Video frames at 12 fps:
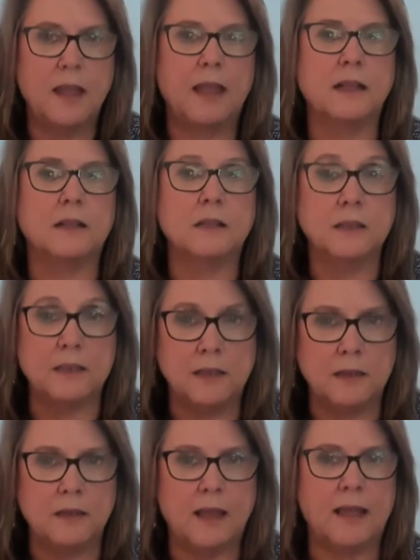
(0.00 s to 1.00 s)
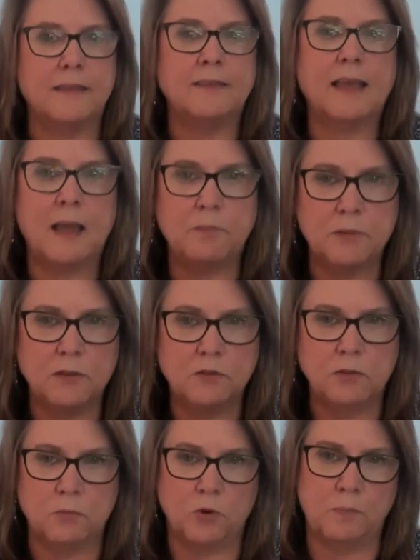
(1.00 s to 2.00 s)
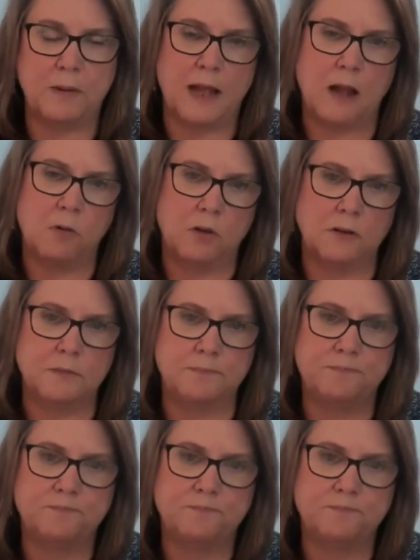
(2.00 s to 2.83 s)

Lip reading: and glean and tap into more power.